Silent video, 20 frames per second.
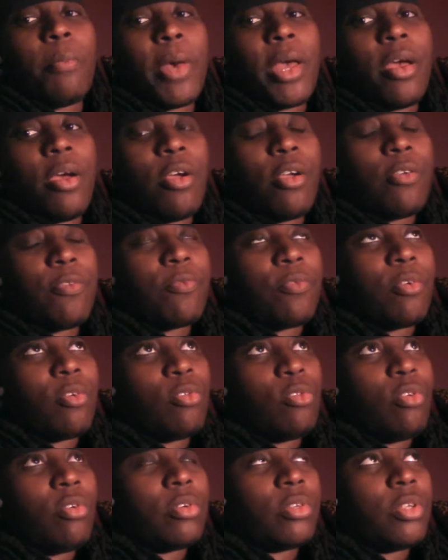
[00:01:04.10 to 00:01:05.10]
my heart for a
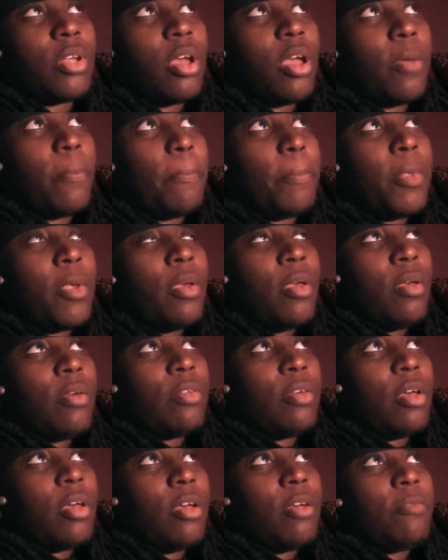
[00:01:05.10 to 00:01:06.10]
long time.
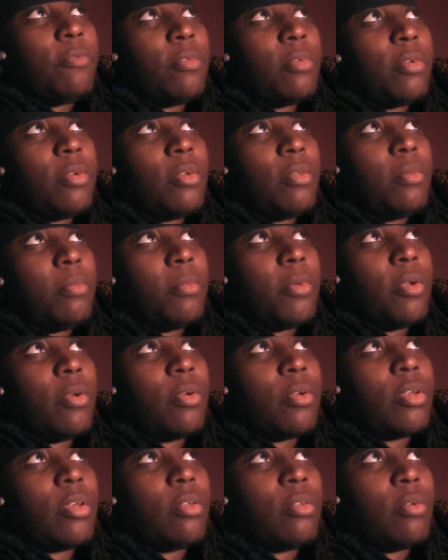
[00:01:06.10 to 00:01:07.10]
The African
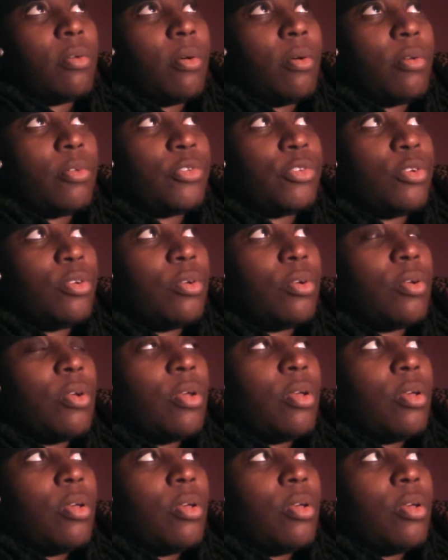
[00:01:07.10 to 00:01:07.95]
American culture,